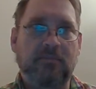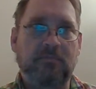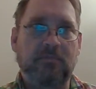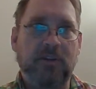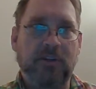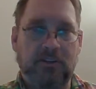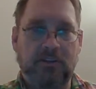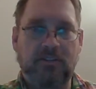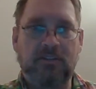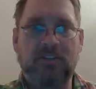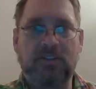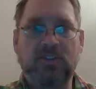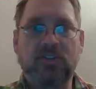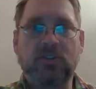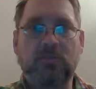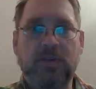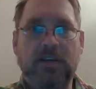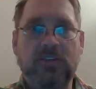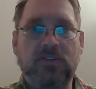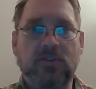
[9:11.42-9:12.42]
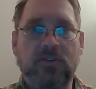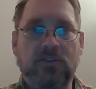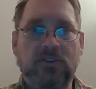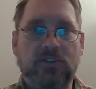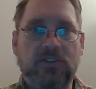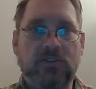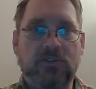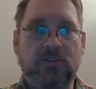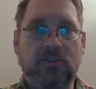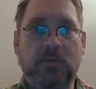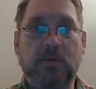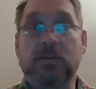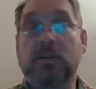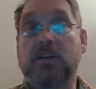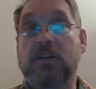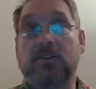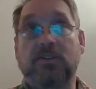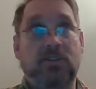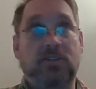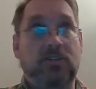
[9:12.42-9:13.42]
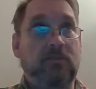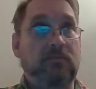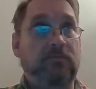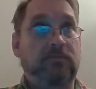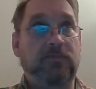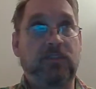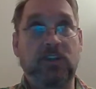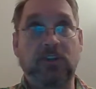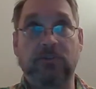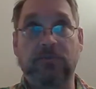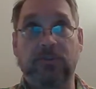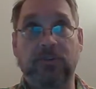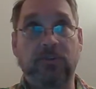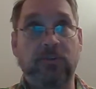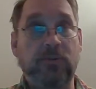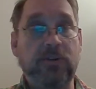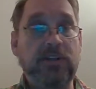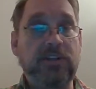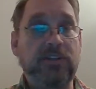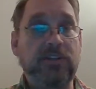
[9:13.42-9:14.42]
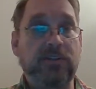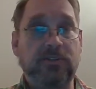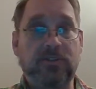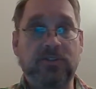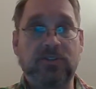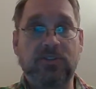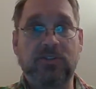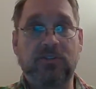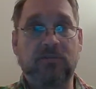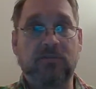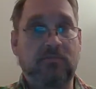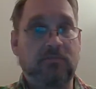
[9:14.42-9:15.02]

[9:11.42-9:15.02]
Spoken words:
But Nystul's Magic Aura, because, you know, for 3 years,